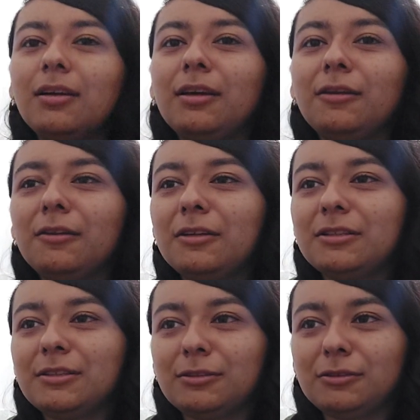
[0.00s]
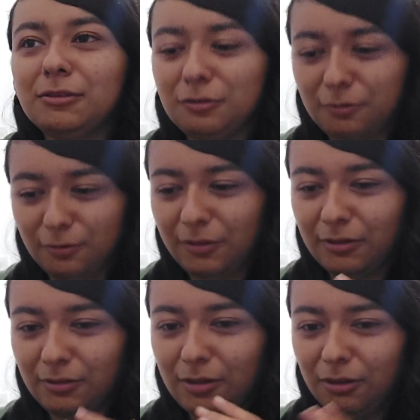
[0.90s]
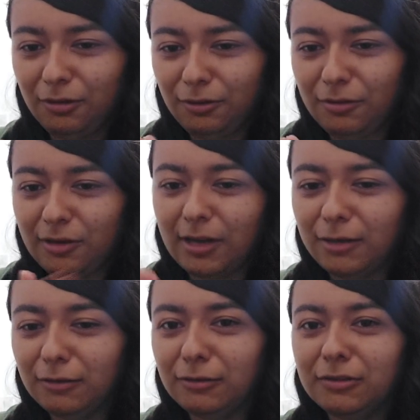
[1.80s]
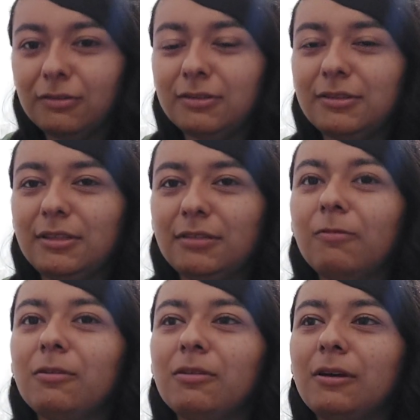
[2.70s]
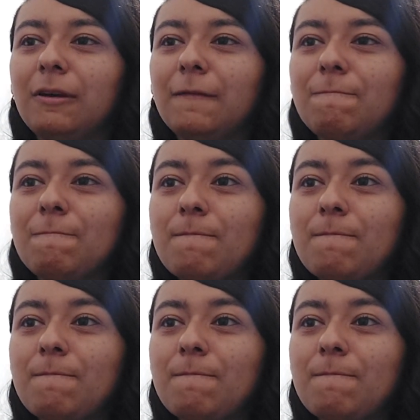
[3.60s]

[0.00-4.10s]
And there's also you know the, uh, another angle you could see it well like